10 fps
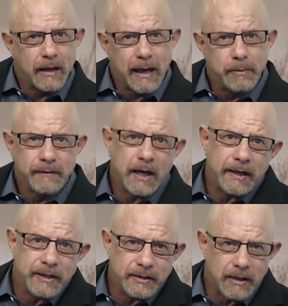I believe the
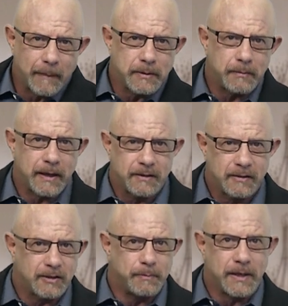audience
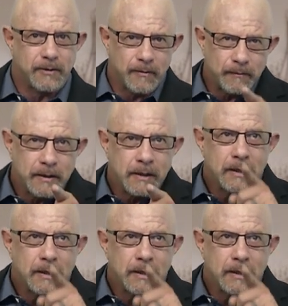optimizes the speaker.